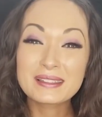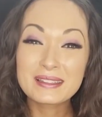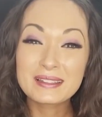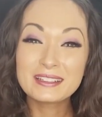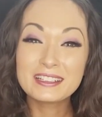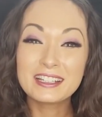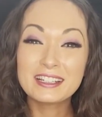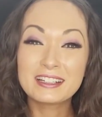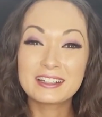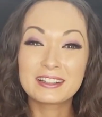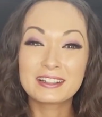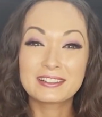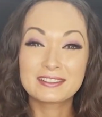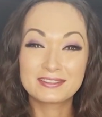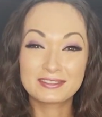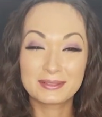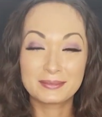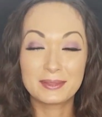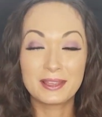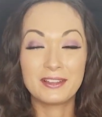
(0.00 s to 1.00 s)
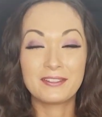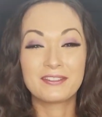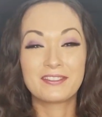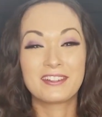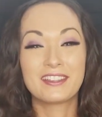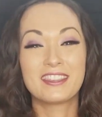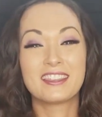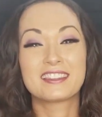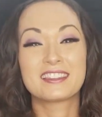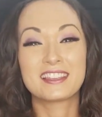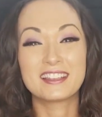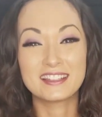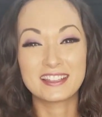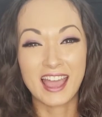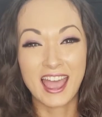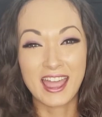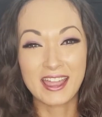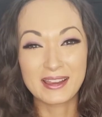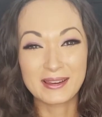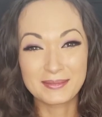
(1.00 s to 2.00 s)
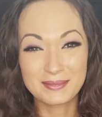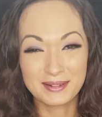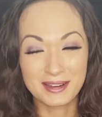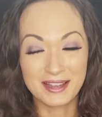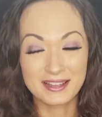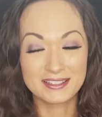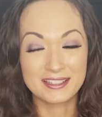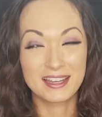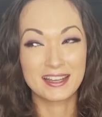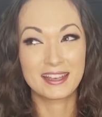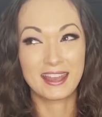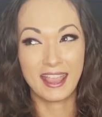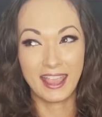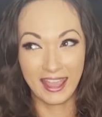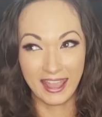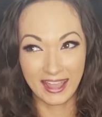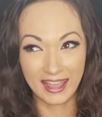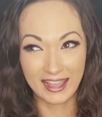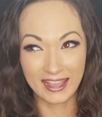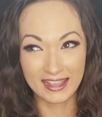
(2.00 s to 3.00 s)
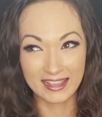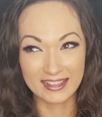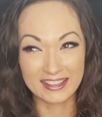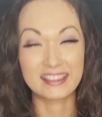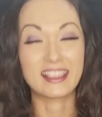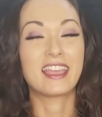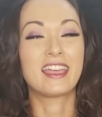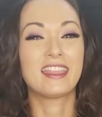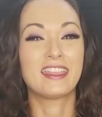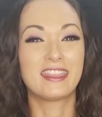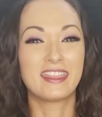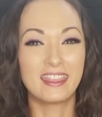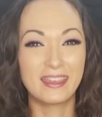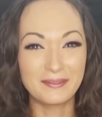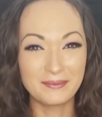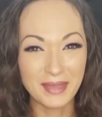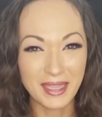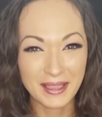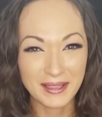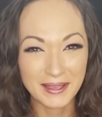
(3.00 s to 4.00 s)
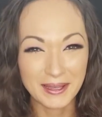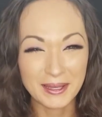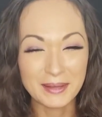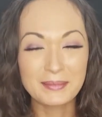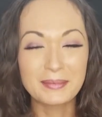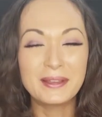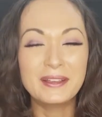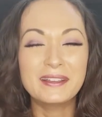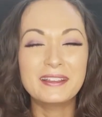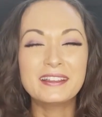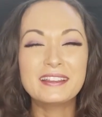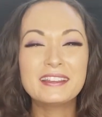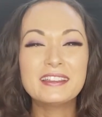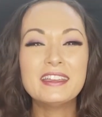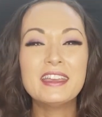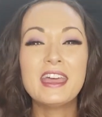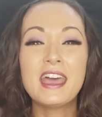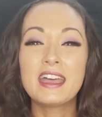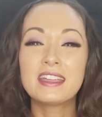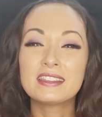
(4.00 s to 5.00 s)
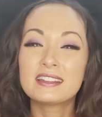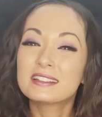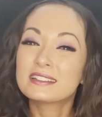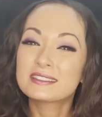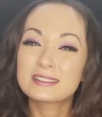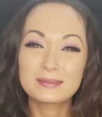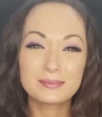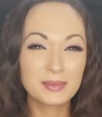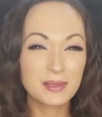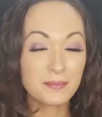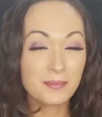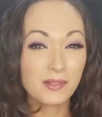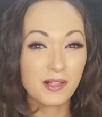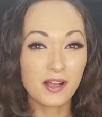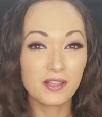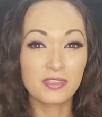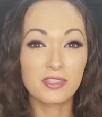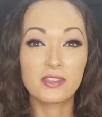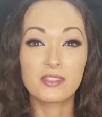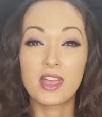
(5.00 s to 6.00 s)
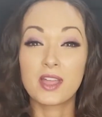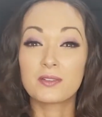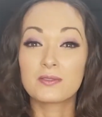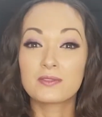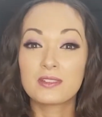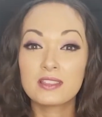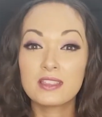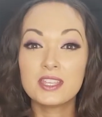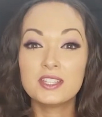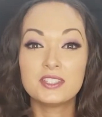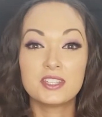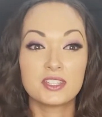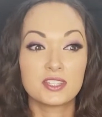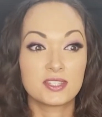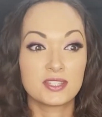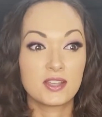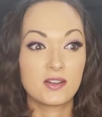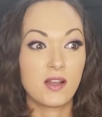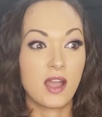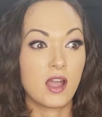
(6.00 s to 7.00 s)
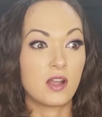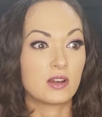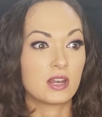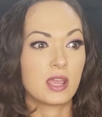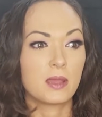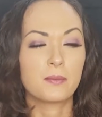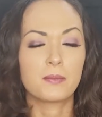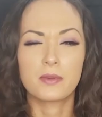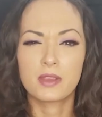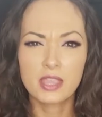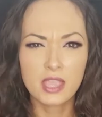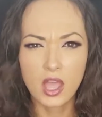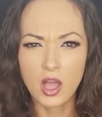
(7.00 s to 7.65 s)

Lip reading: learning curve for me for this entire project is the makeup. There are some people out there that really just know how to bring it